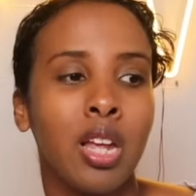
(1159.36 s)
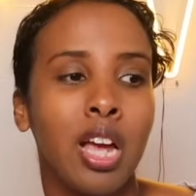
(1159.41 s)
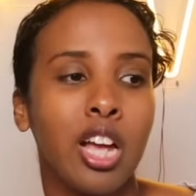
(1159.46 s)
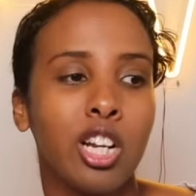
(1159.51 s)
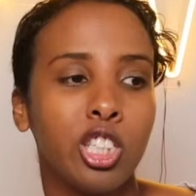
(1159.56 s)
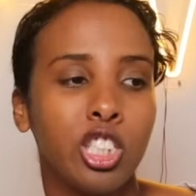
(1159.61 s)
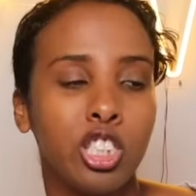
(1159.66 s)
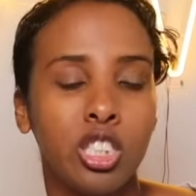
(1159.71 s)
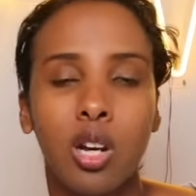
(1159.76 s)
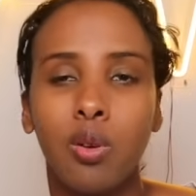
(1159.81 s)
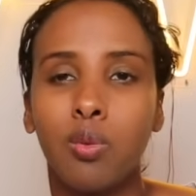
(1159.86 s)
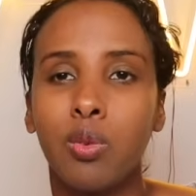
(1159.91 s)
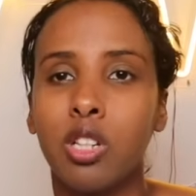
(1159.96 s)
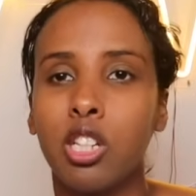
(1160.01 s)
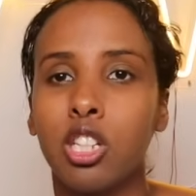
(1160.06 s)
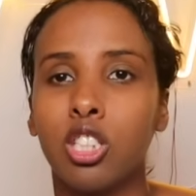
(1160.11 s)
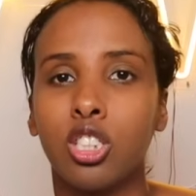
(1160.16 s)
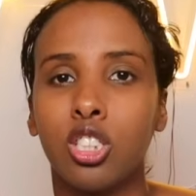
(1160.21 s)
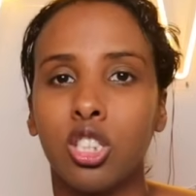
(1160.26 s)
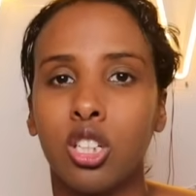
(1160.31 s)
And she's not
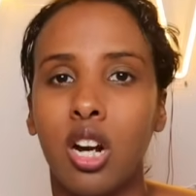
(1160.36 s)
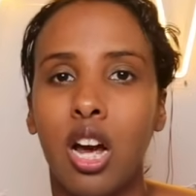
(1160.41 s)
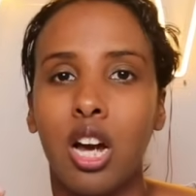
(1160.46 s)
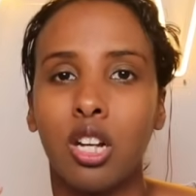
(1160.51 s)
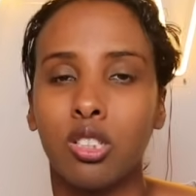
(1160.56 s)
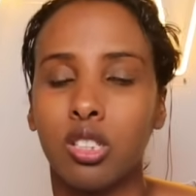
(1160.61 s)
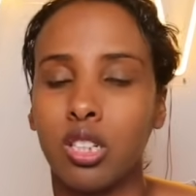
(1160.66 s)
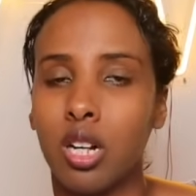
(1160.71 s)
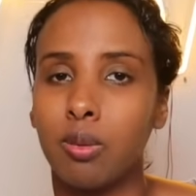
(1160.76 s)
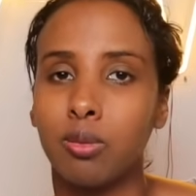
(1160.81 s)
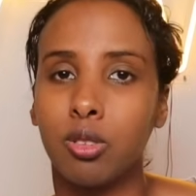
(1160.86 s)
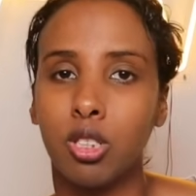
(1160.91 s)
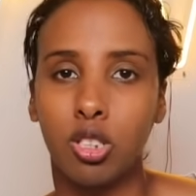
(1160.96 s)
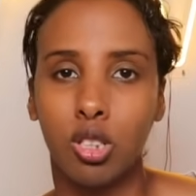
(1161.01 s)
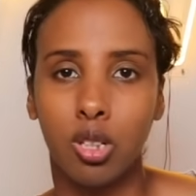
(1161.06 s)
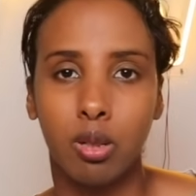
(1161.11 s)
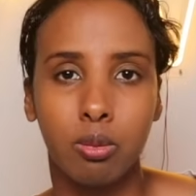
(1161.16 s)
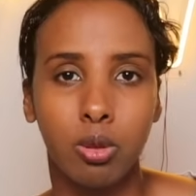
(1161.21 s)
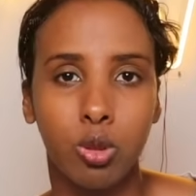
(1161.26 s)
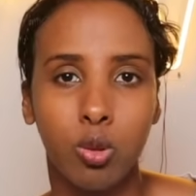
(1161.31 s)
really sure how to come to
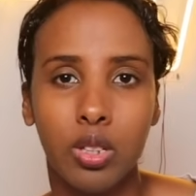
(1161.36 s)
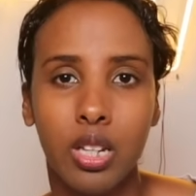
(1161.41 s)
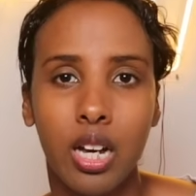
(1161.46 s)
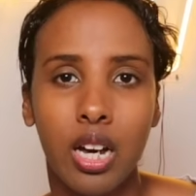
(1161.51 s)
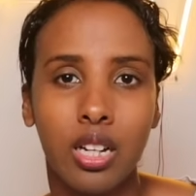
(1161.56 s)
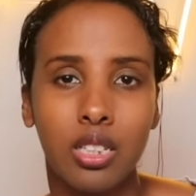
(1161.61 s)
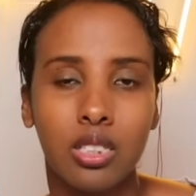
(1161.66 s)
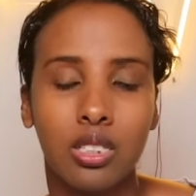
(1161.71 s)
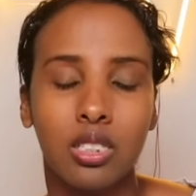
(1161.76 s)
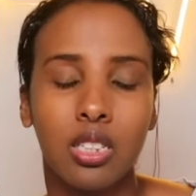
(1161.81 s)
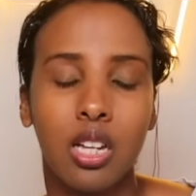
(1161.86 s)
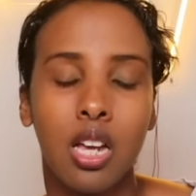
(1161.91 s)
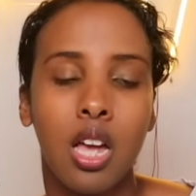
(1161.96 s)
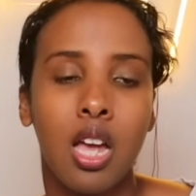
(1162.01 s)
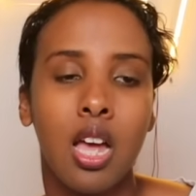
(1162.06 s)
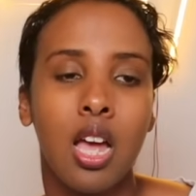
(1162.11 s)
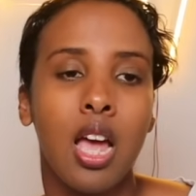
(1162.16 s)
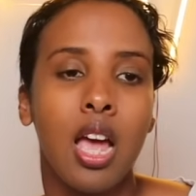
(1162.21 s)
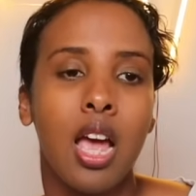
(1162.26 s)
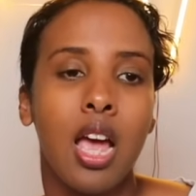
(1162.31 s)
terms with that.
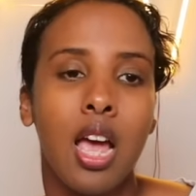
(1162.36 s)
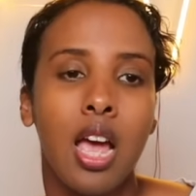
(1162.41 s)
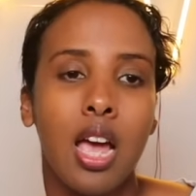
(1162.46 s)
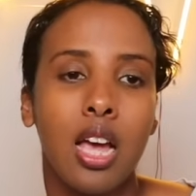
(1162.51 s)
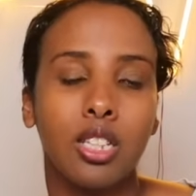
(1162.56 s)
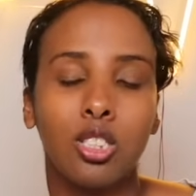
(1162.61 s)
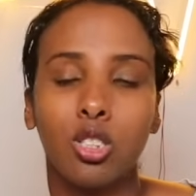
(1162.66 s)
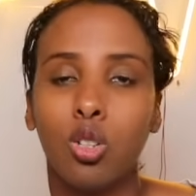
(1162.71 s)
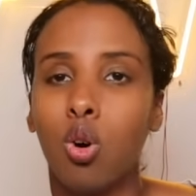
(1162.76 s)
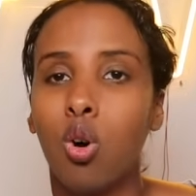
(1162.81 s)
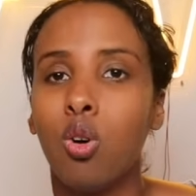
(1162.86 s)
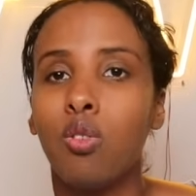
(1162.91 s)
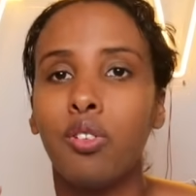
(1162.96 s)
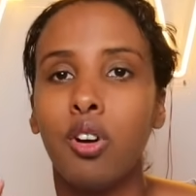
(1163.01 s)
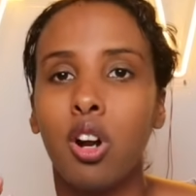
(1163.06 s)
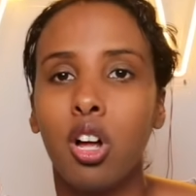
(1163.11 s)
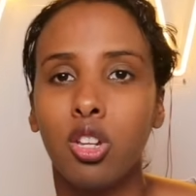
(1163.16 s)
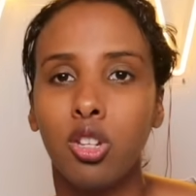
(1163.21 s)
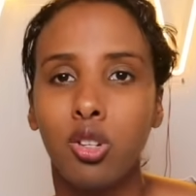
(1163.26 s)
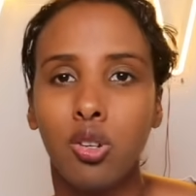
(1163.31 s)
And so
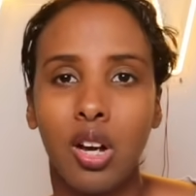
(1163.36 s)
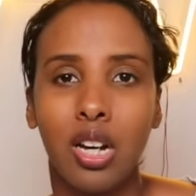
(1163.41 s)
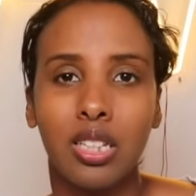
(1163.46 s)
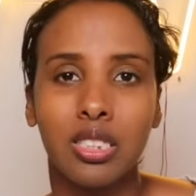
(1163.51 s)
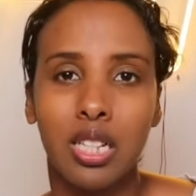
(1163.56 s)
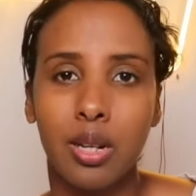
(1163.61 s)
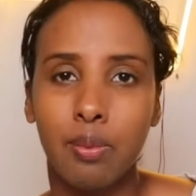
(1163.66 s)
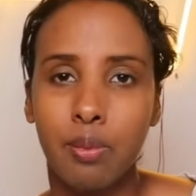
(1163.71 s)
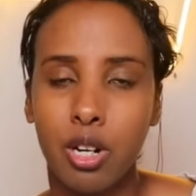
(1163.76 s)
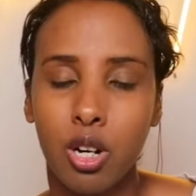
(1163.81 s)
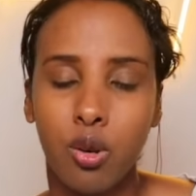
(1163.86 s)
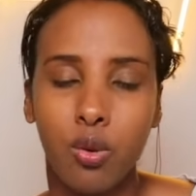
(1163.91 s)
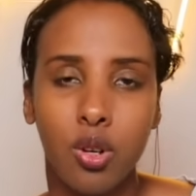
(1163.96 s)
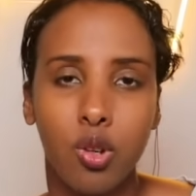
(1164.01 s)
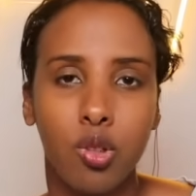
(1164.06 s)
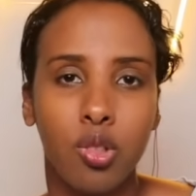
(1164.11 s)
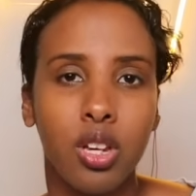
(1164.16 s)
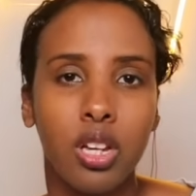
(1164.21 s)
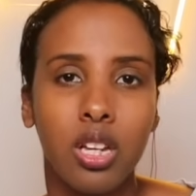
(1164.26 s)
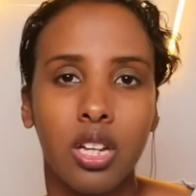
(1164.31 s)
overall, you guys let me know what you
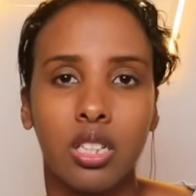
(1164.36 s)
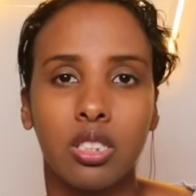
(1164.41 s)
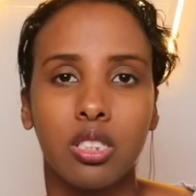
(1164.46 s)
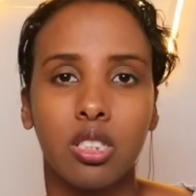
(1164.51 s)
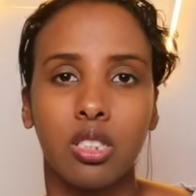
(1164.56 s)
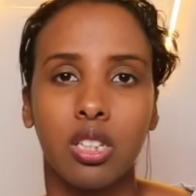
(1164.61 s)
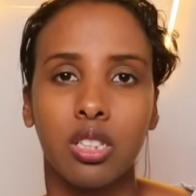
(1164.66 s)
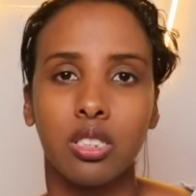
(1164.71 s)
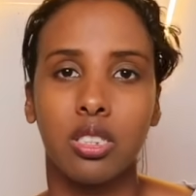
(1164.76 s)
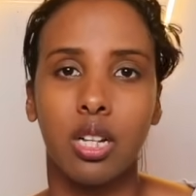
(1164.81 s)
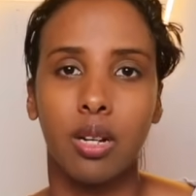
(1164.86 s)
think, and until next